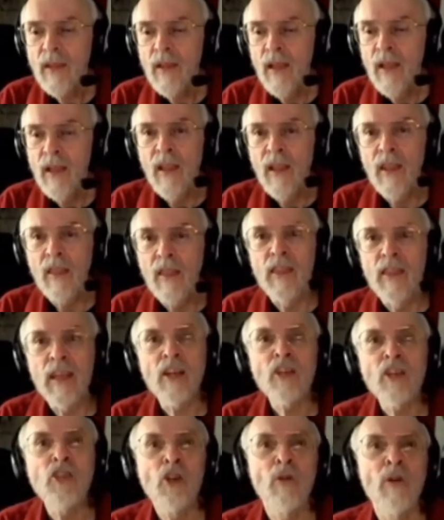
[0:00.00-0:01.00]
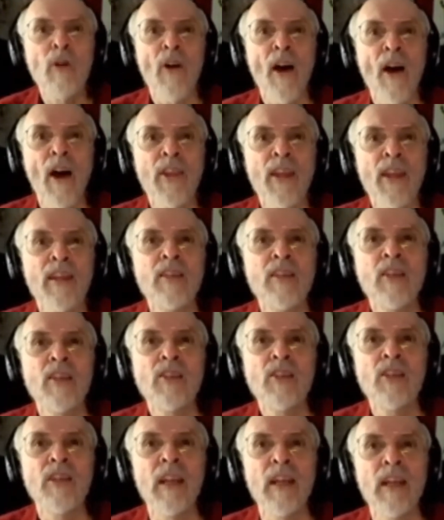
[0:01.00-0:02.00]
the issue of
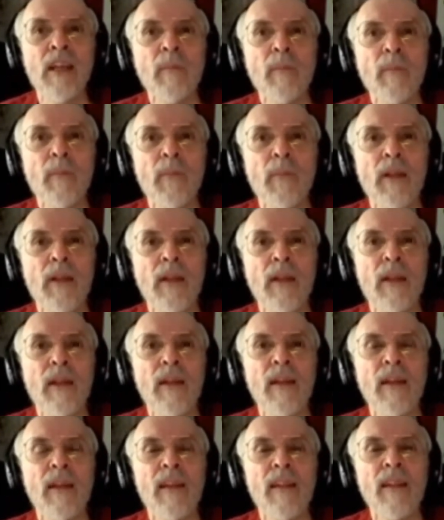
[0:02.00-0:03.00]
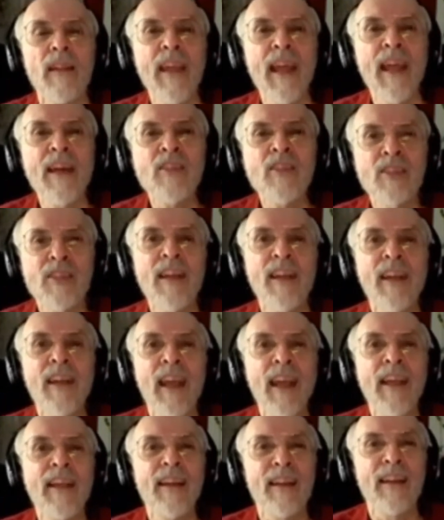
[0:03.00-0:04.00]
authenticity. The SCA
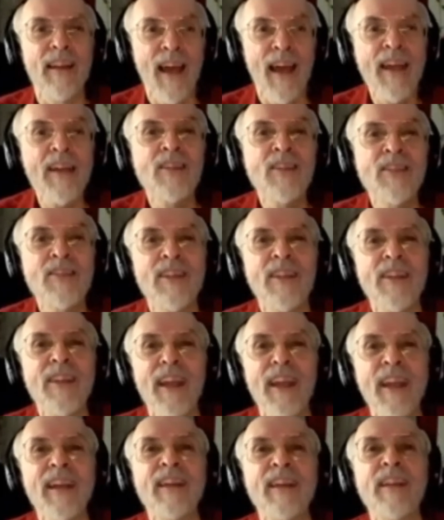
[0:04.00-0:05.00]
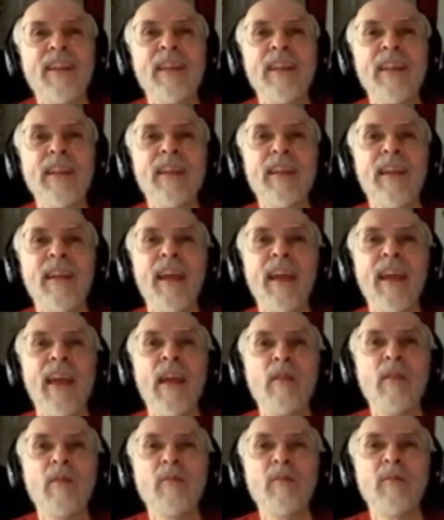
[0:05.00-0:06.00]
likes to think that it
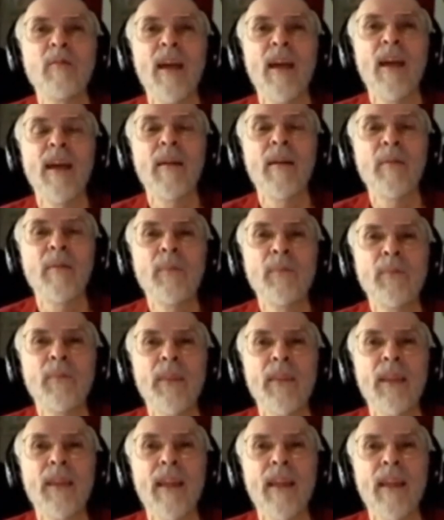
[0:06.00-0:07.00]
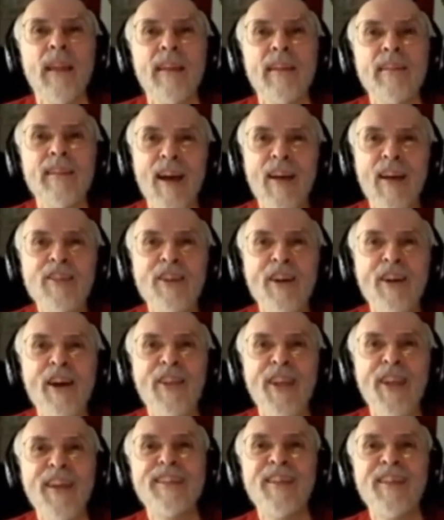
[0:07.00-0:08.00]
does
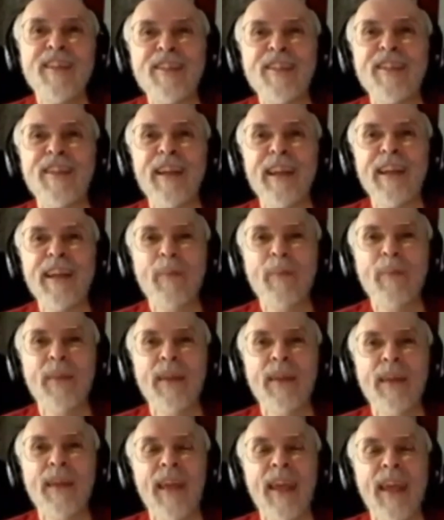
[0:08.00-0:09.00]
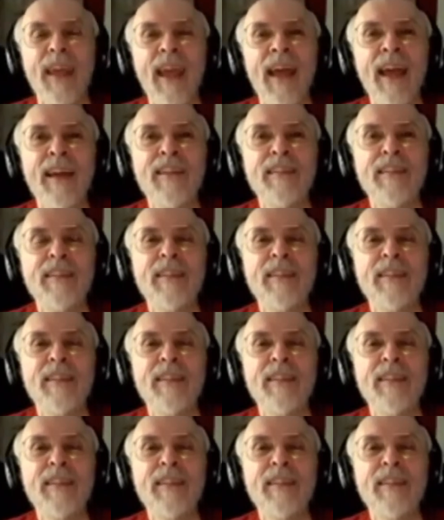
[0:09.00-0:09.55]
authenticity, and